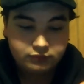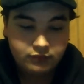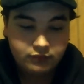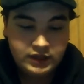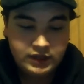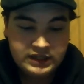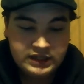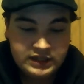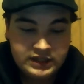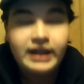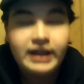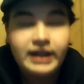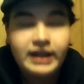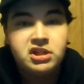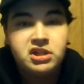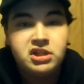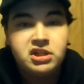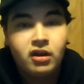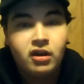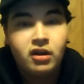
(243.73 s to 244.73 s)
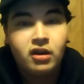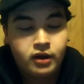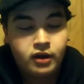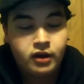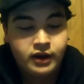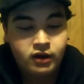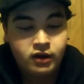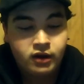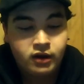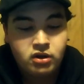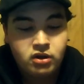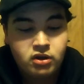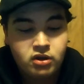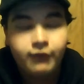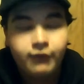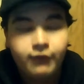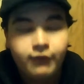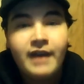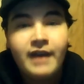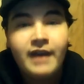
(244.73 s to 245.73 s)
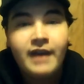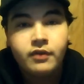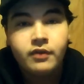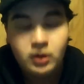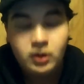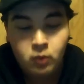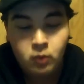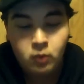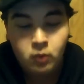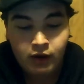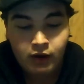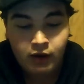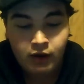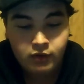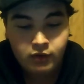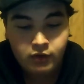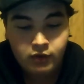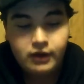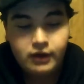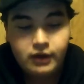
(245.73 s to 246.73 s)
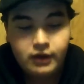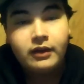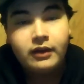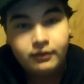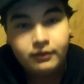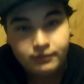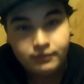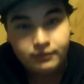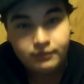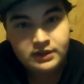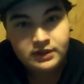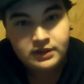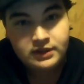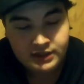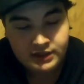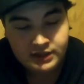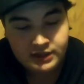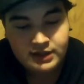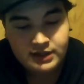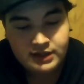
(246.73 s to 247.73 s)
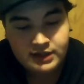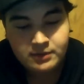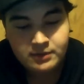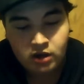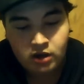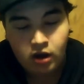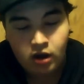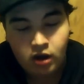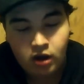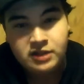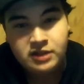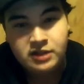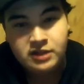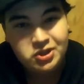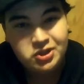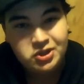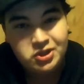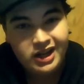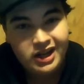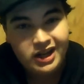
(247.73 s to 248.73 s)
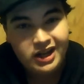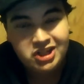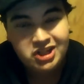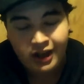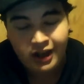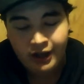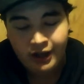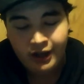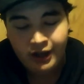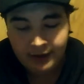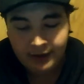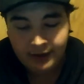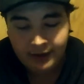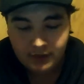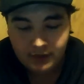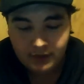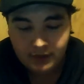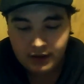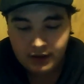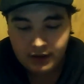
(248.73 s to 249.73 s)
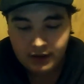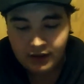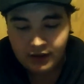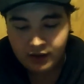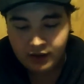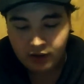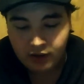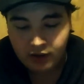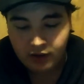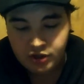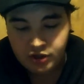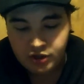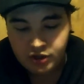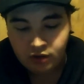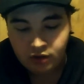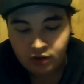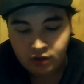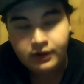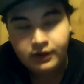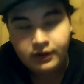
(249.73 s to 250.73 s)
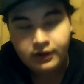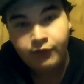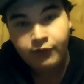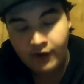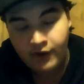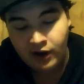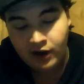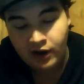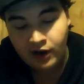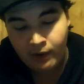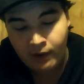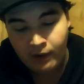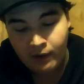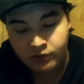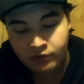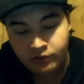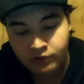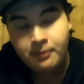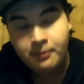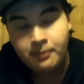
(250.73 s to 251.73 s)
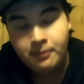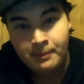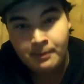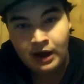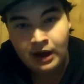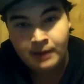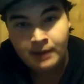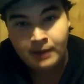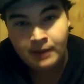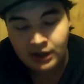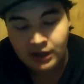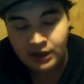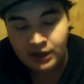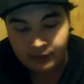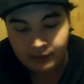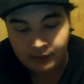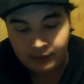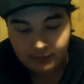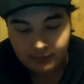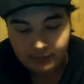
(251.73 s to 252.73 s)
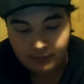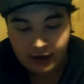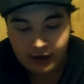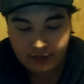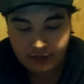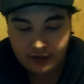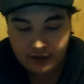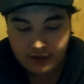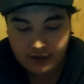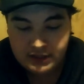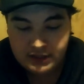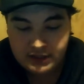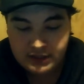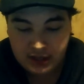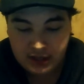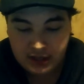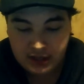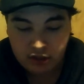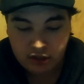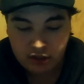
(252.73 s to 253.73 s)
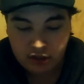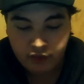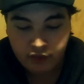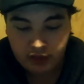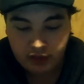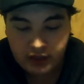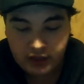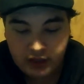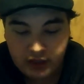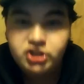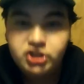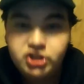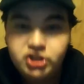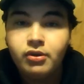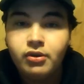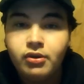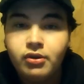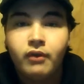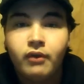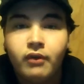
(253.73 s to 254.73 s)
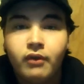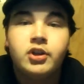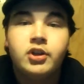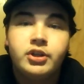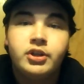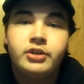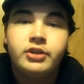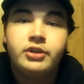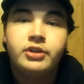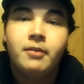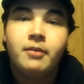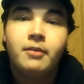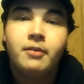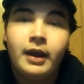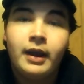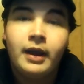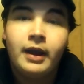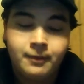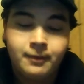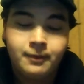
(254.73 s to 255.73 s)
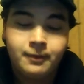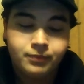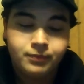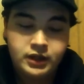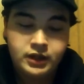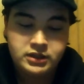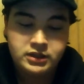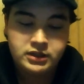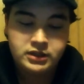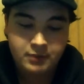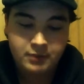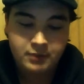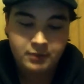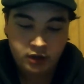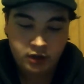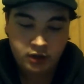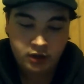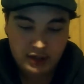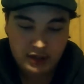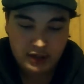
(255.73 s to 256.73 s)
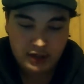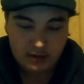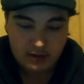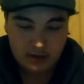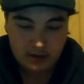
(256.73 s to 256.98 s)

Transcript: The second song on here is called "Fare Thee Well." It's the same song. It's been changed slightly. The original is "Farewell," done by Bob Dylan. And this is actually an unreleased studio version done by him. That's number 13.